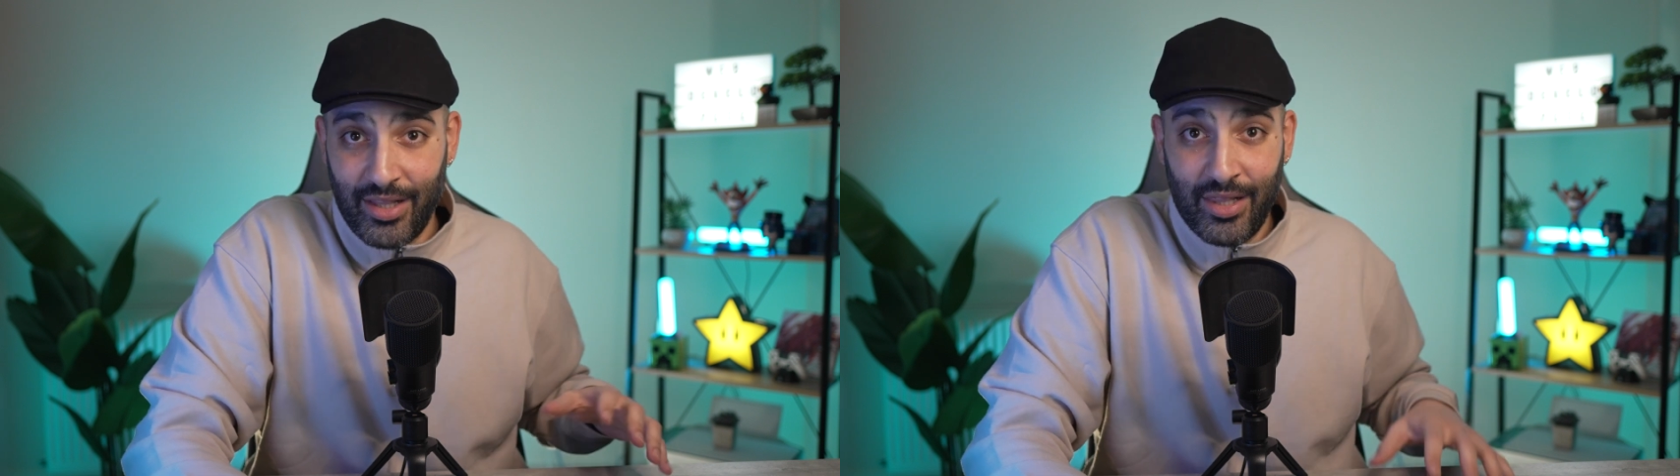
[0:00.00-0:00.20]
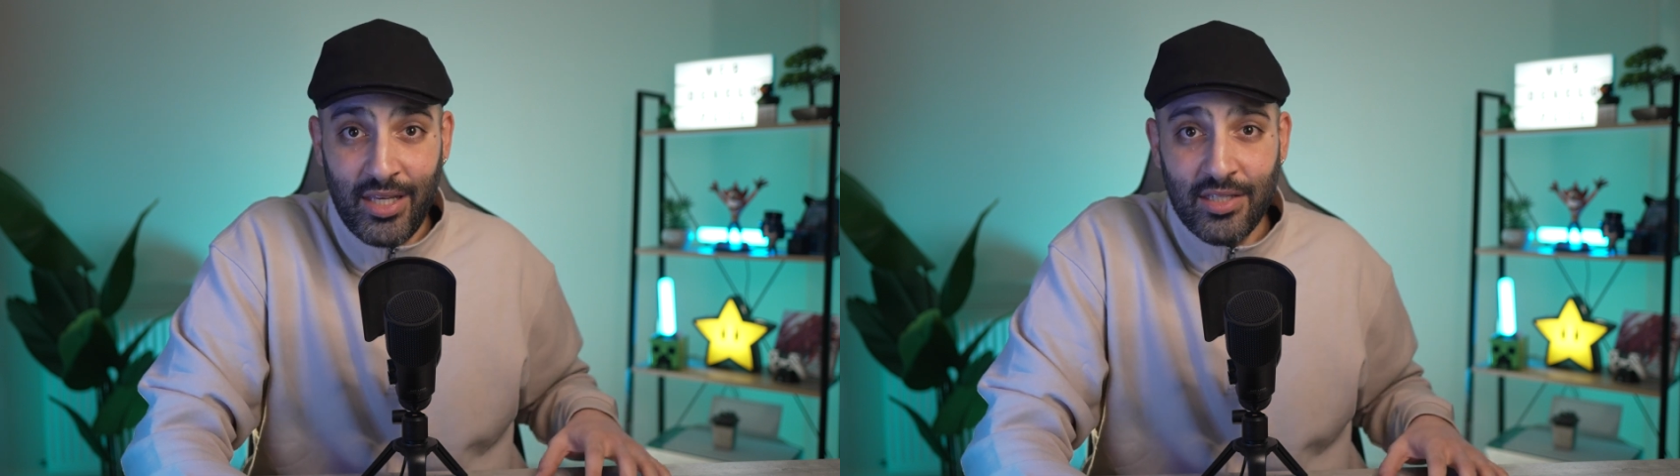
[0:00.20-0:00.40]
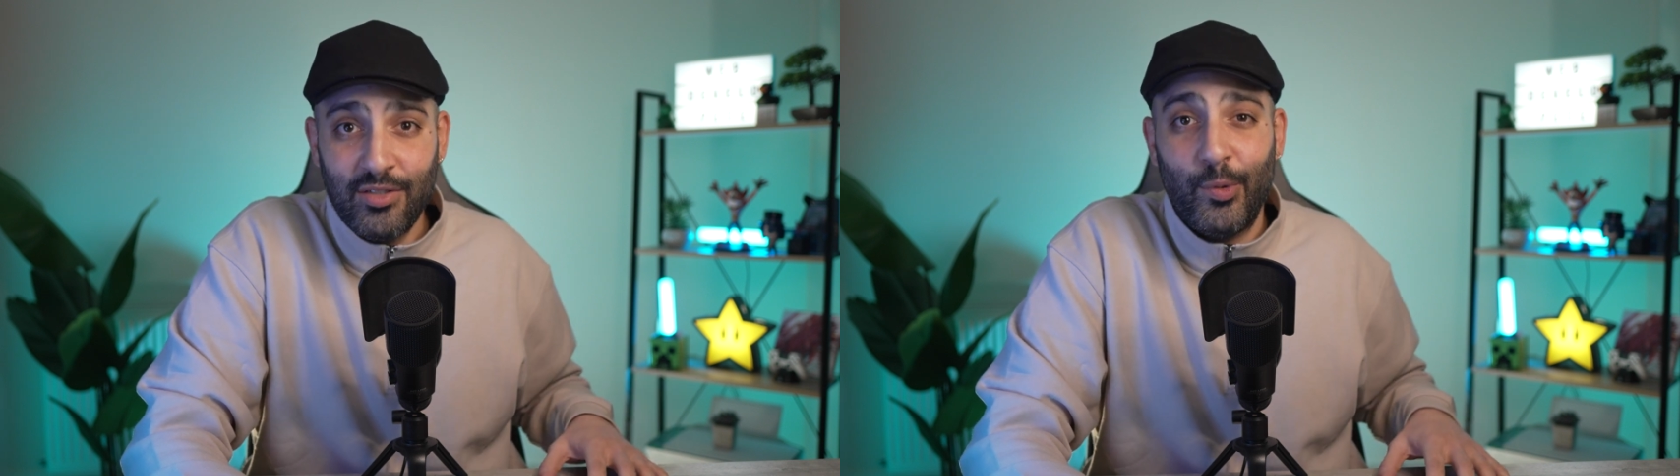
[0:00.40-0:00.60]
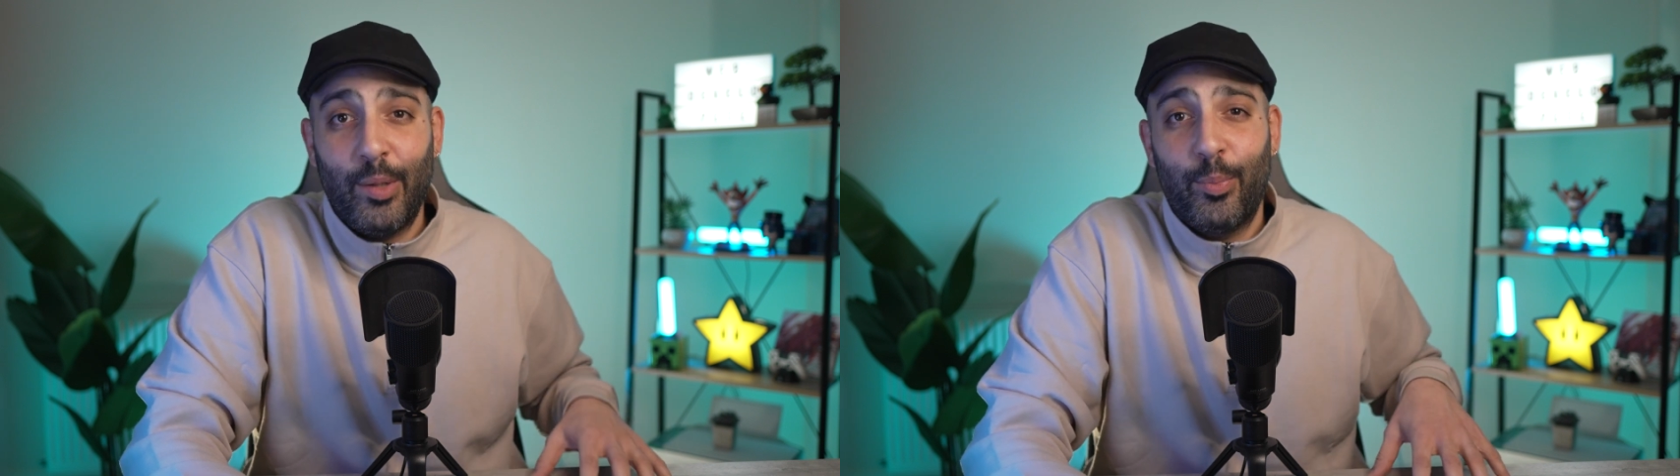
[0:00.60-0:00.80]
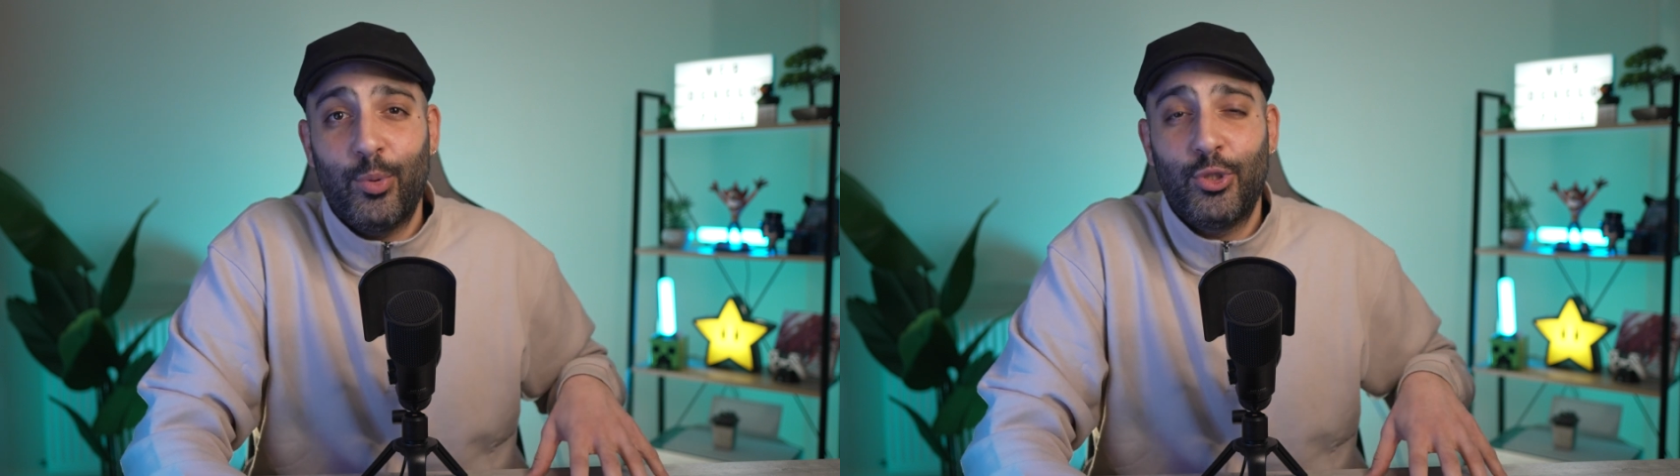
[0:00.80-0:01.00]
This
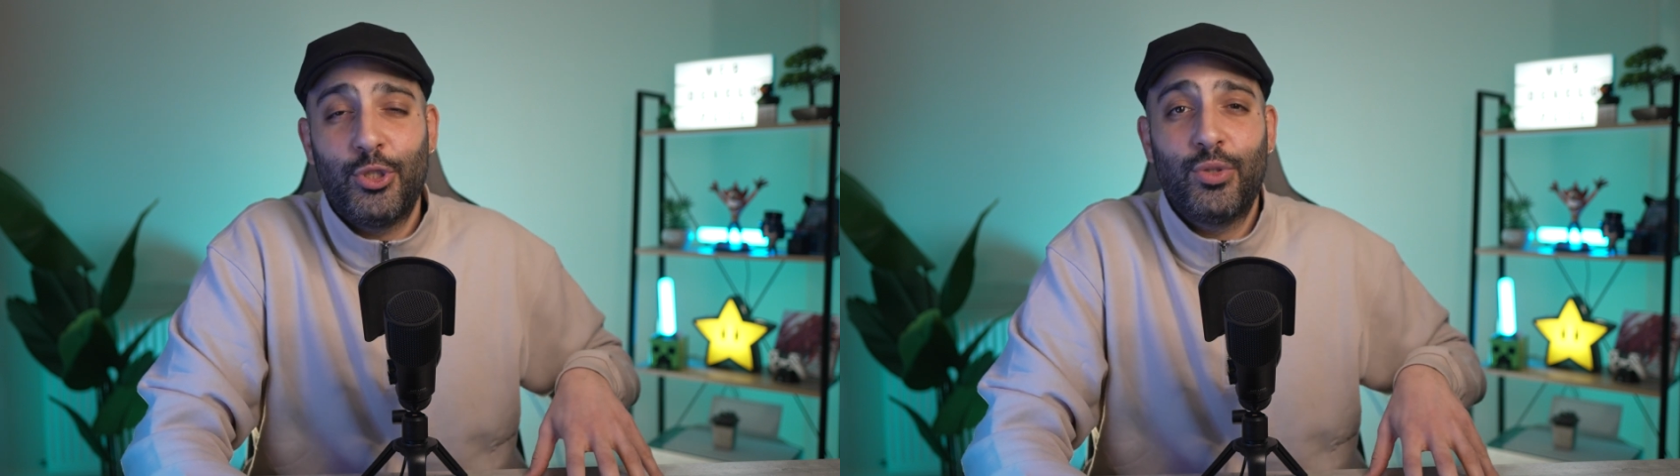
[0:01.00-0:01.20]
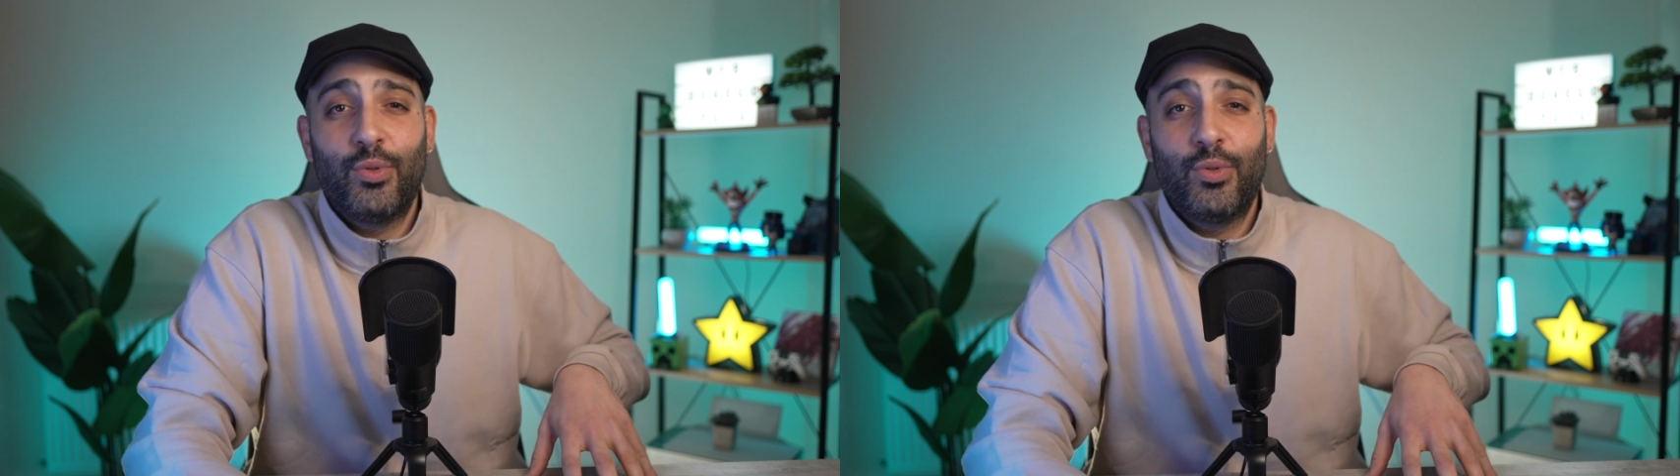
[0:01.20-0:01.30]
will put